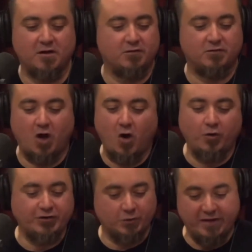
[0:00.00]

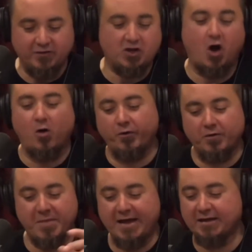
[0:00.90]
cold to even colder
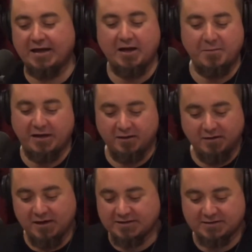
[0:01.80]
and back again, I mean,
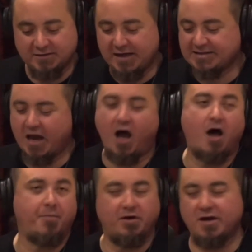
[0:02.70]
it's
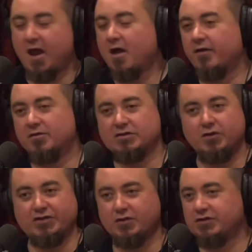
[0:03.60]
up and down. There was
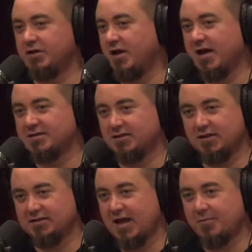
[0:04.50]
all sorts of nasty
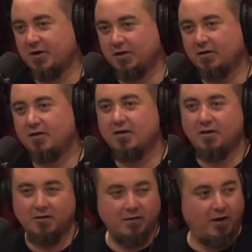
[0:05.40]
things happening,
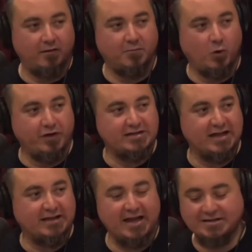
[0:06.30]
more than
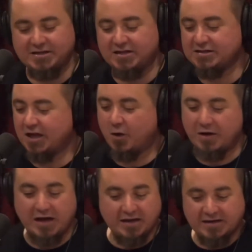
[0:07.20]
10,000 years ago.
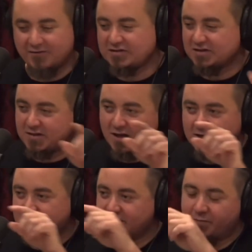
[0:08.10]
And ever since then,
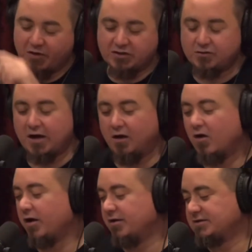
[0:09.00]
it's this pretty straight
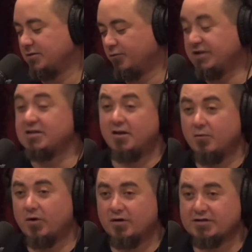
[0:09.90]
line. It's the reason
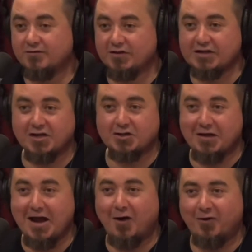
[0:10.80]
that we're a civilization
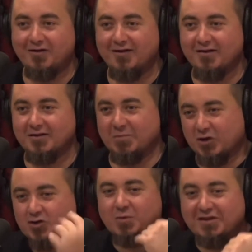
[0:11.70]
now. And
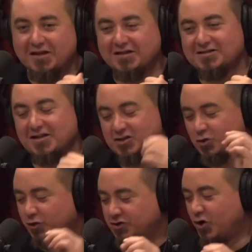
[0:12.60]
because we think in such
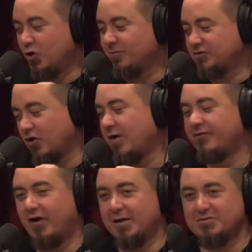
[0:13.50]
short-term time
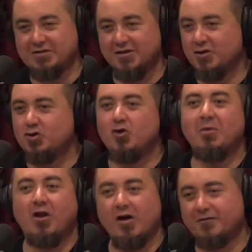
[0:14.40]
frames,
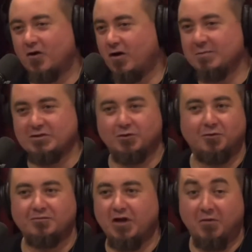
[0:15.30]
human lifetimes,
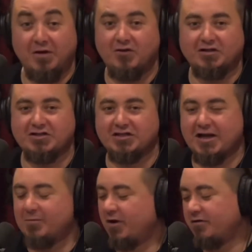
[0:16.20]
or even just a
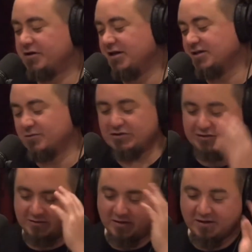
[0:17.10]
couple hundred years, we
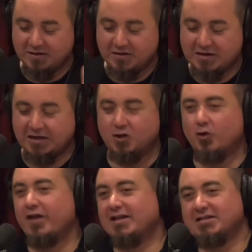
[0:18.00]
just
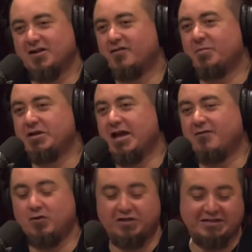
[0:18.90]
ignore that stuff. But
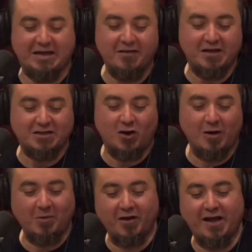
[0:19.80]
if you extend the
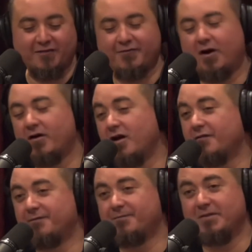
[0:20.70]
timeline out far
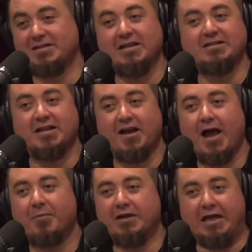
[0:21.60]
enough, these things are going to
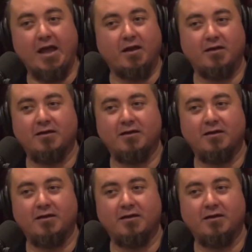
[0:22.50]
happen again,